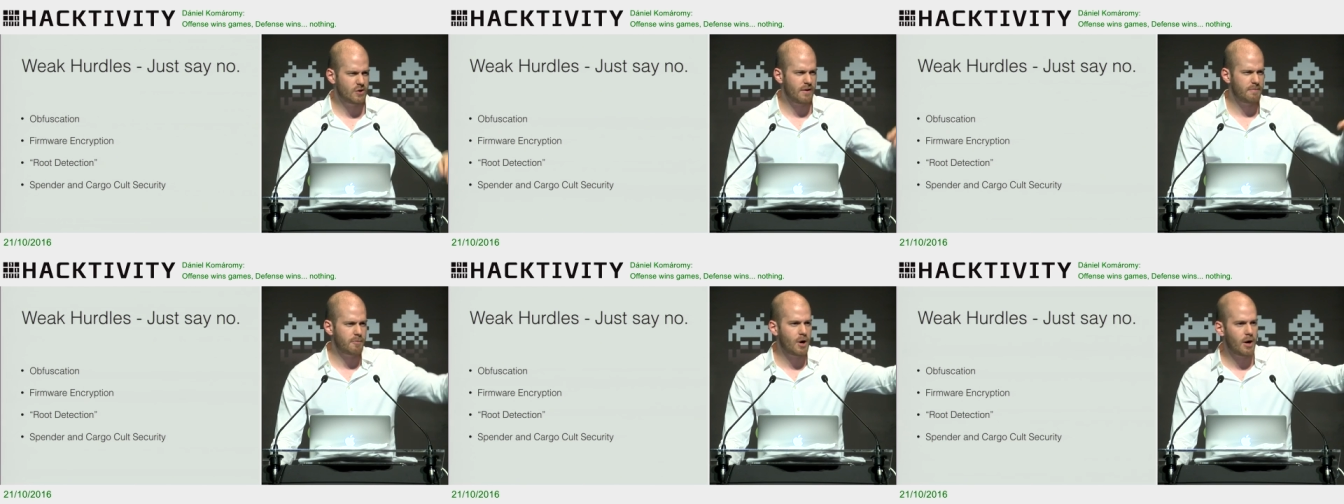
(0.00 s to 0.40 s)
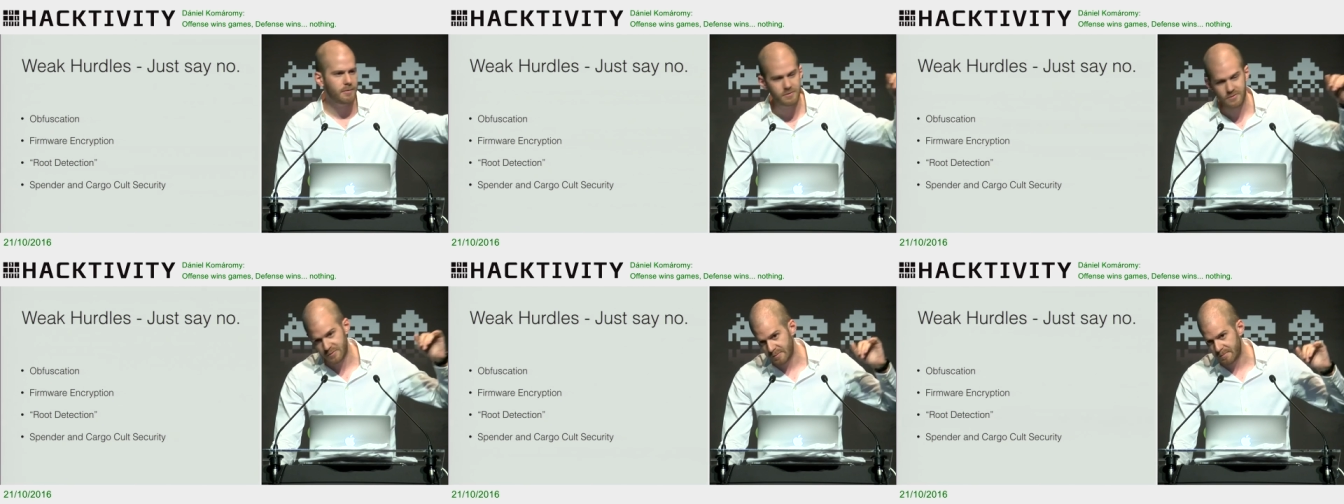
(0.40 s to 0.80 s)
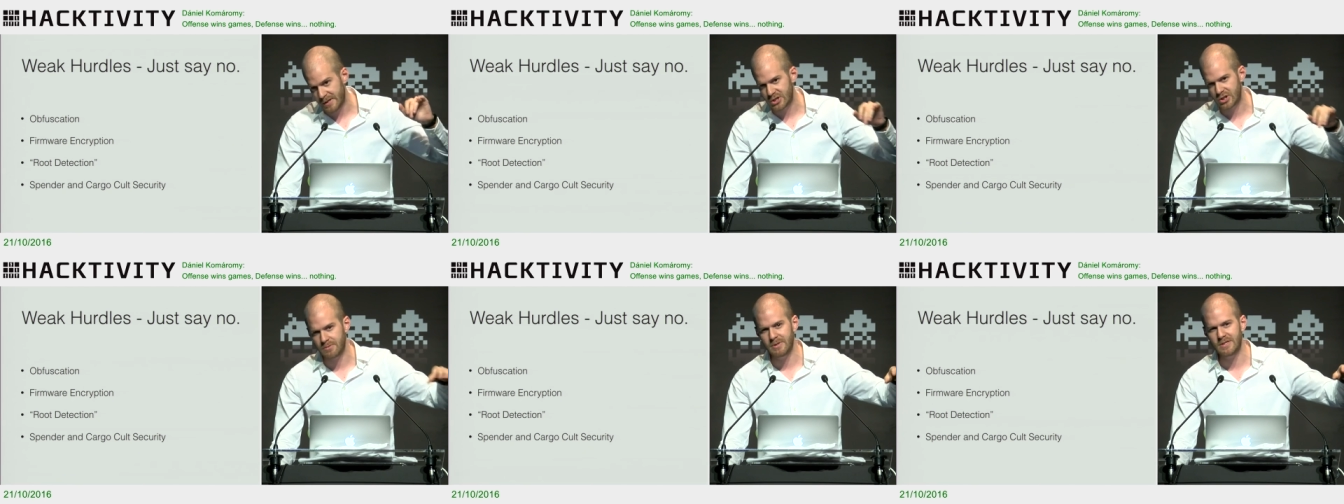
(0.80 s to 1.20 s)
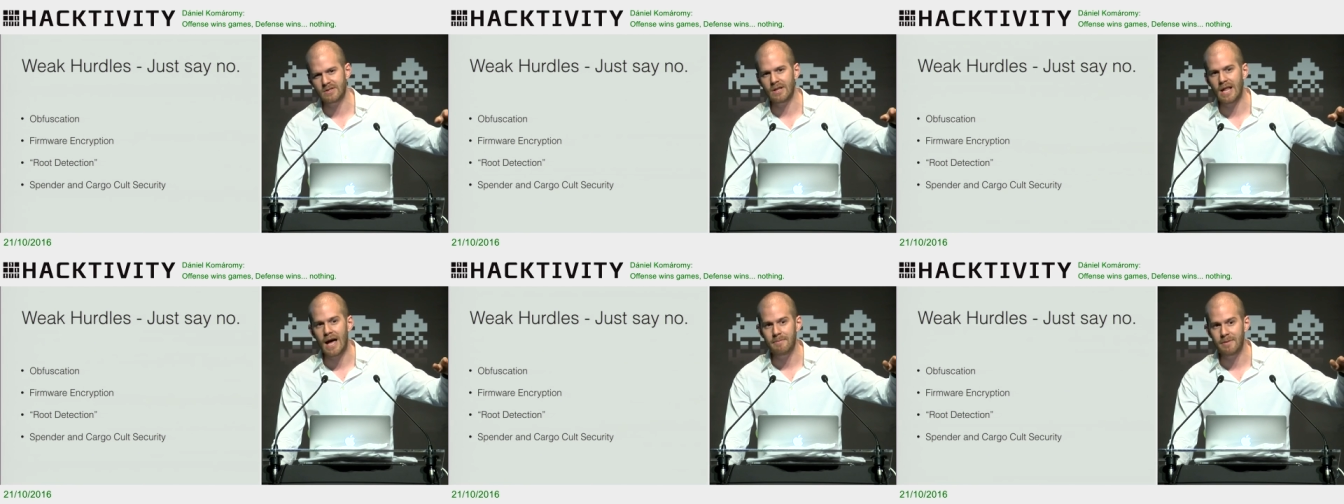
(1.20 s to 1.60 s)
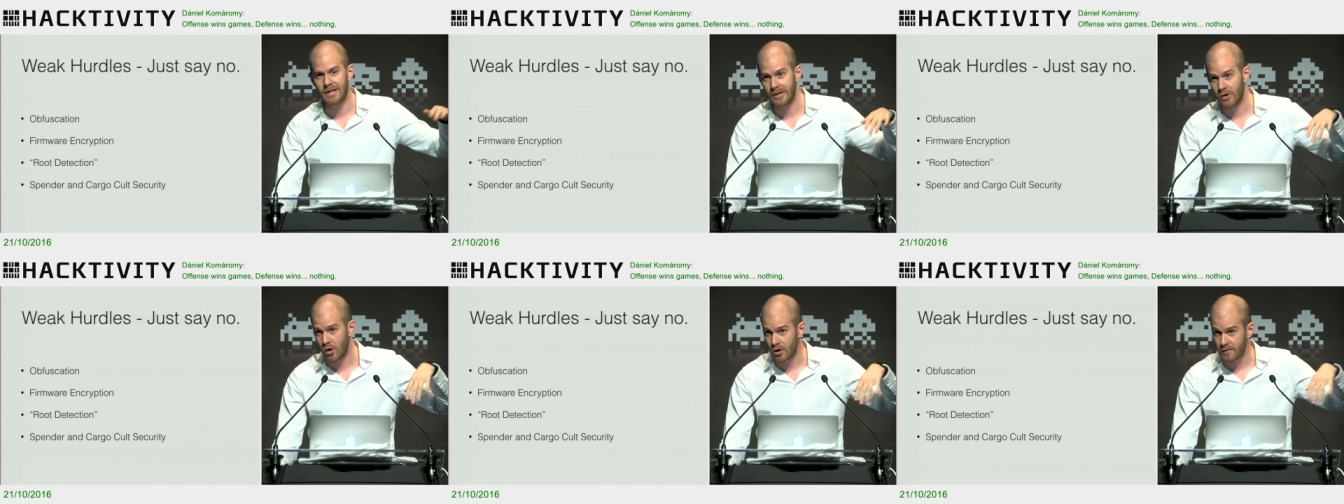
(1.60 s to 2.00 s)
you have problems with patching misalignment,
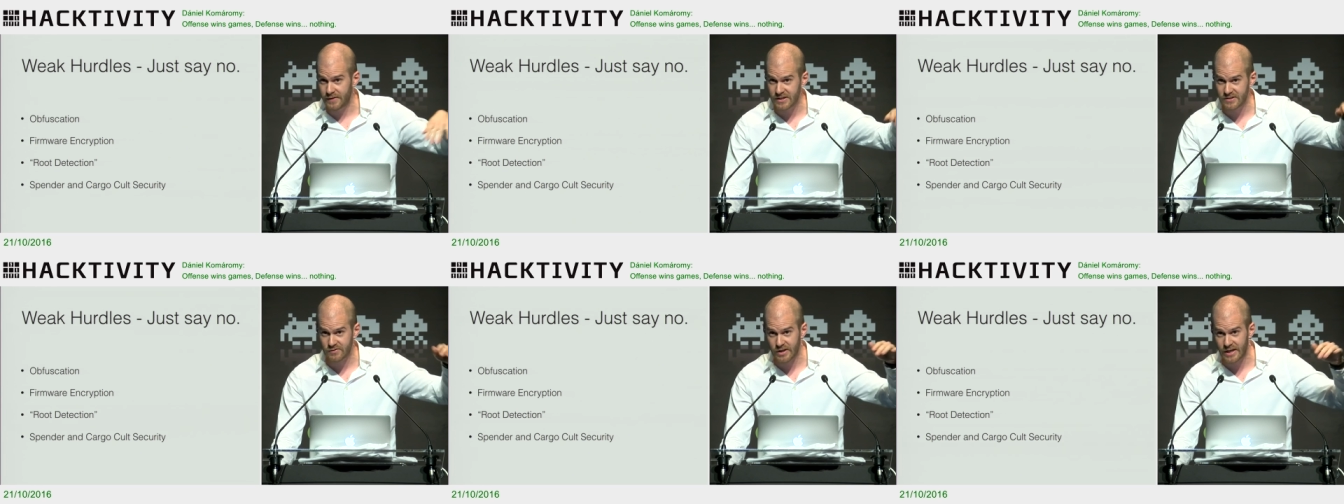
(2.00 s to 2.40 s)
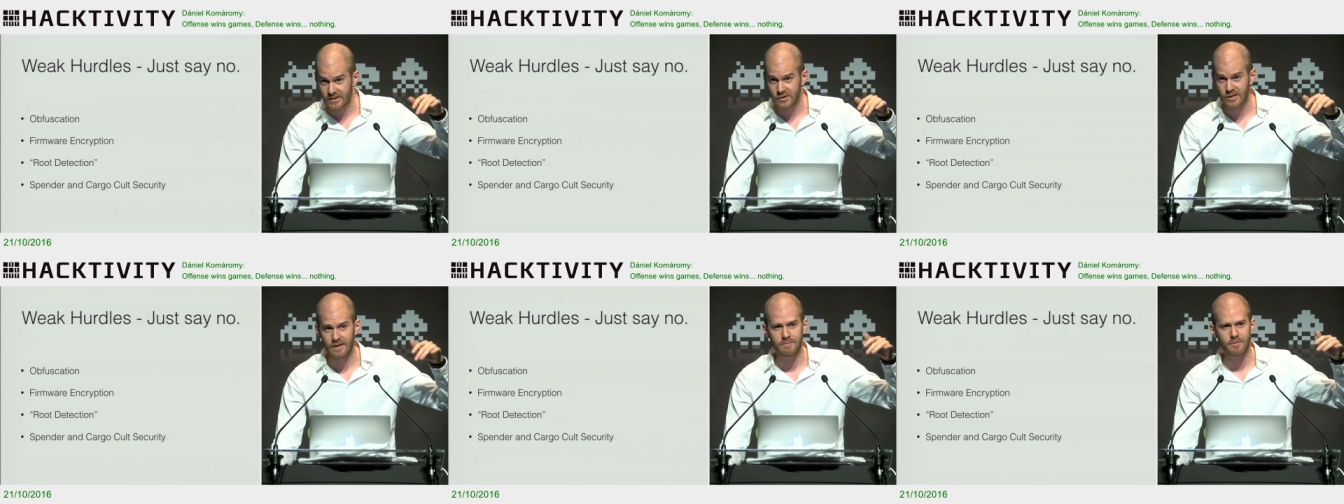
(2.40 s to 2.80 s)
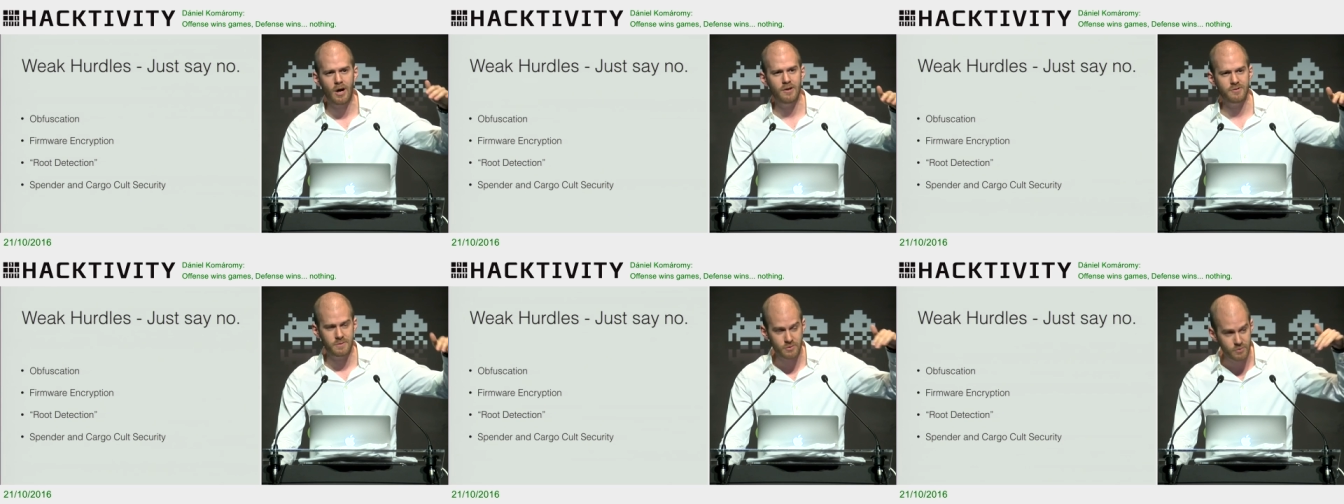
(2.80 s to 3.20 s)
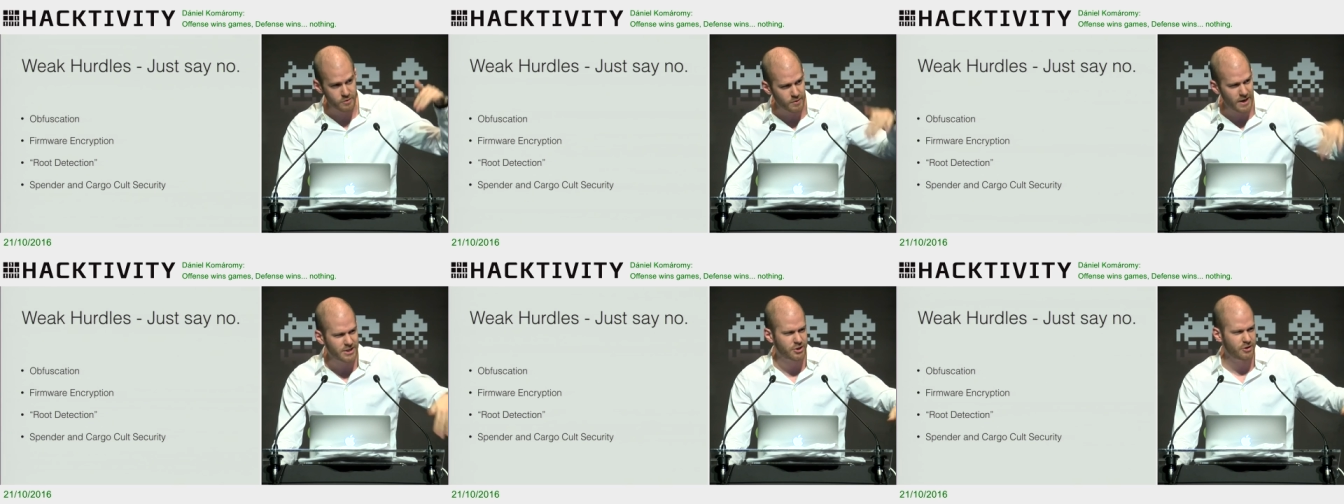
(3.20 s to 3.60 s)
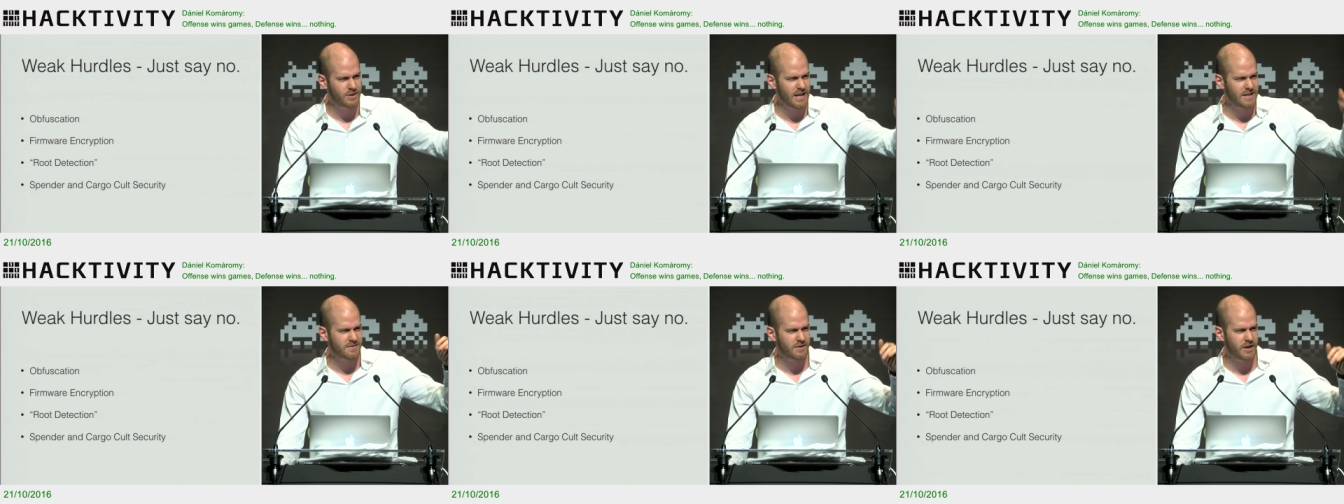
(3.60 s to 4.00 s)
and all of these things, you have problems with regression
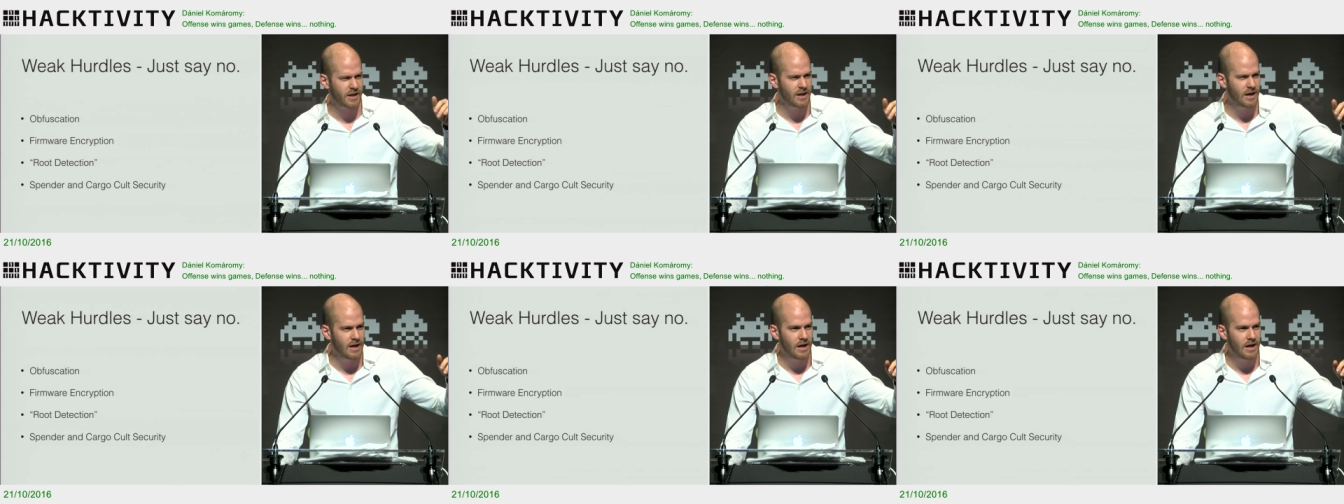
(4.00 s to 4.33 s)
testing.